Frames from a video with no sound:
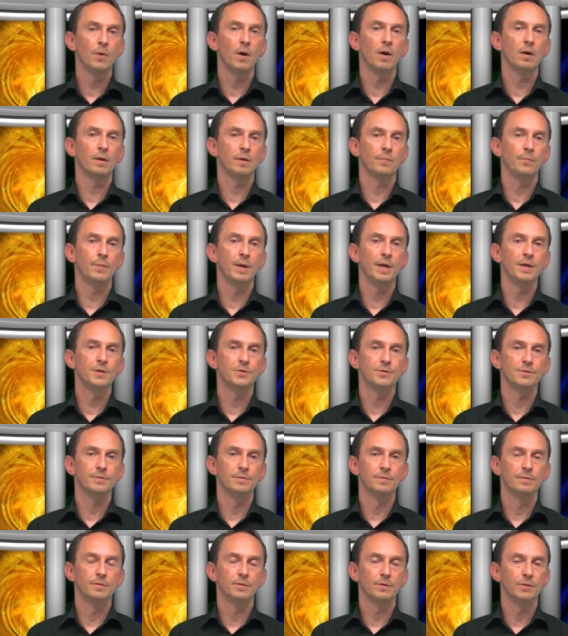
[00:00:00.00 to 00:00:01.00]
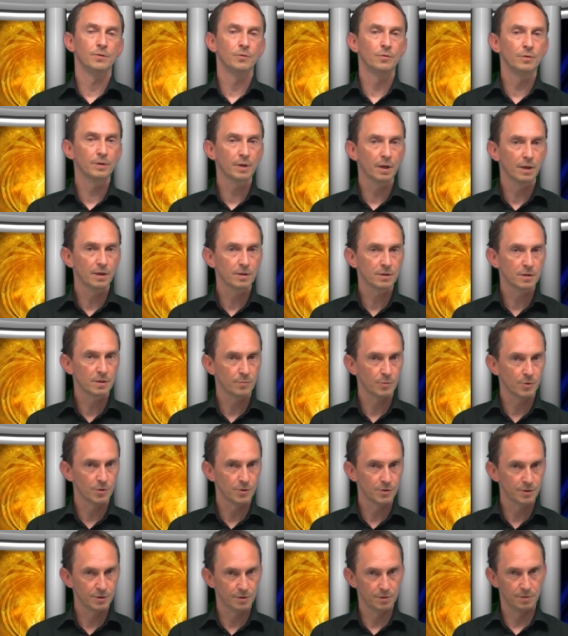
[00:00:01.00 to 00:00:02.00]
automation, your
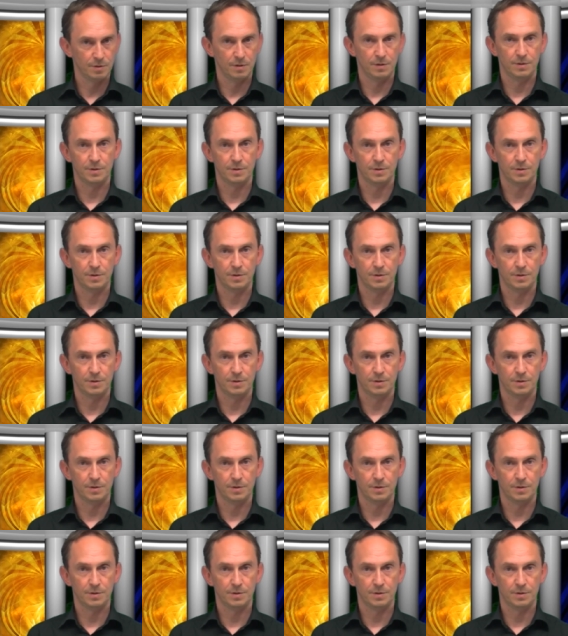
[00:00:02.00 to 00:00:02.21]
customers,